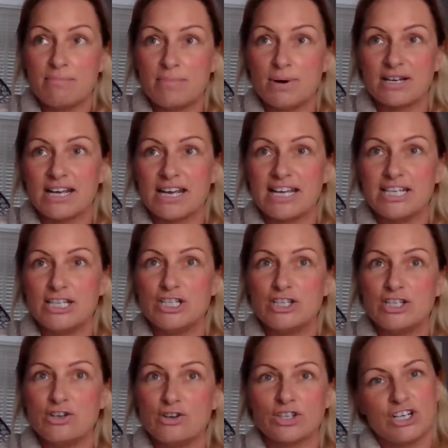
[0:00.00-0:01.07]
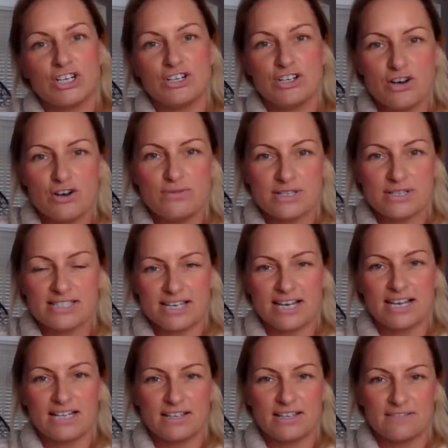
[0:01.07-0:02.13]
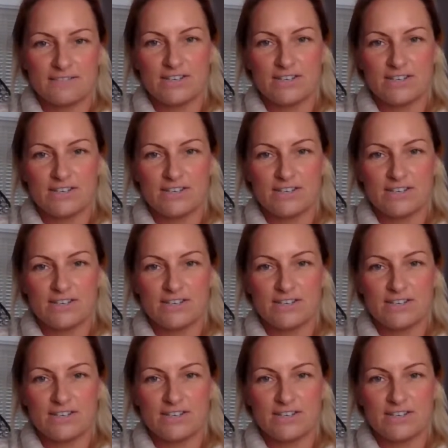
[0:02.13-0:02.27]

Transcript: but you're not going to notice that in the